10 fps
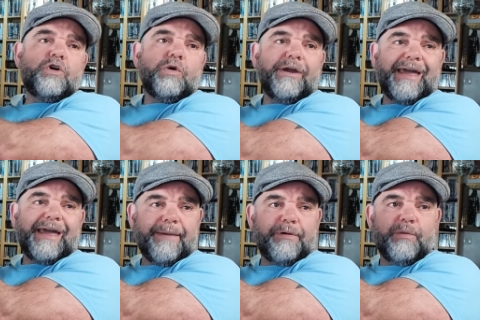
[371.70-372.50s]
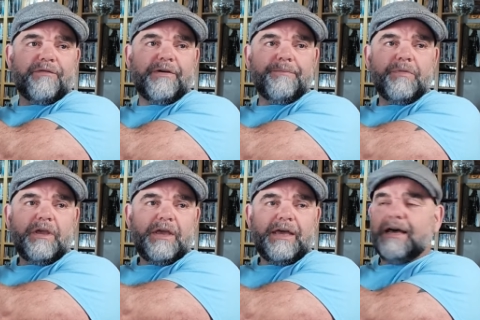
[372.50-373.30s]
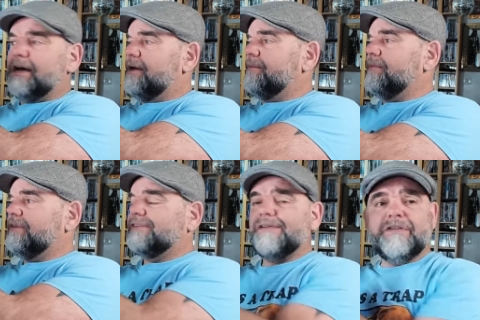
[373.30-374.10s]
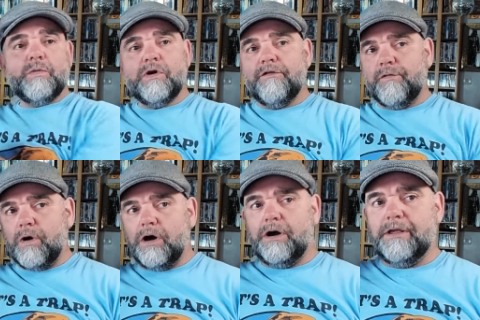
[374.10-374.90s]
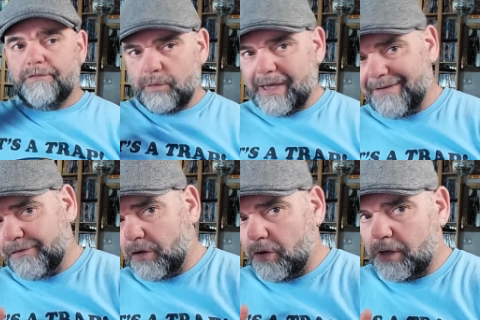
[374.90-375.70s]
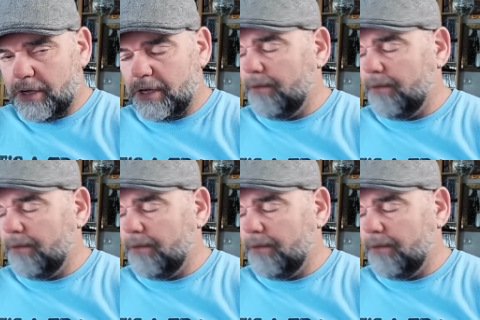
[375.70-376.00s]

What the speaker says: quite happy with it. It's definitely worthwhile if you have got